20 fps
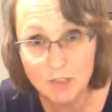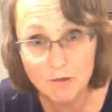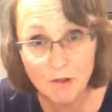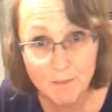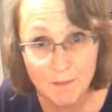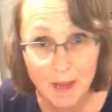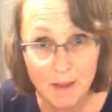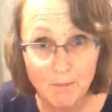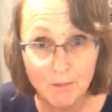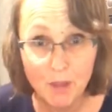for
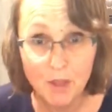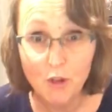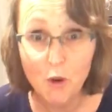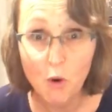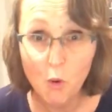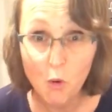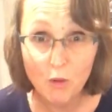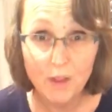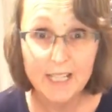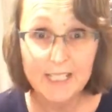using on my
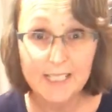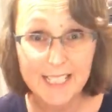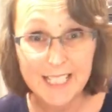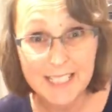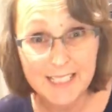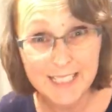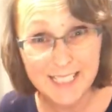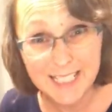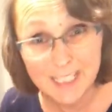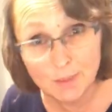face all the
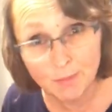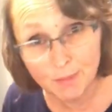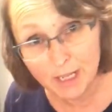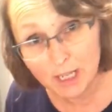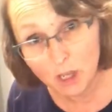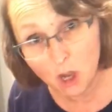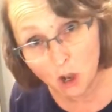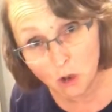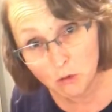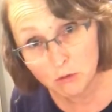time, but
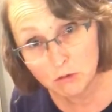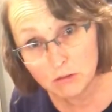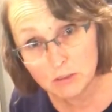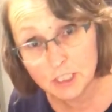we have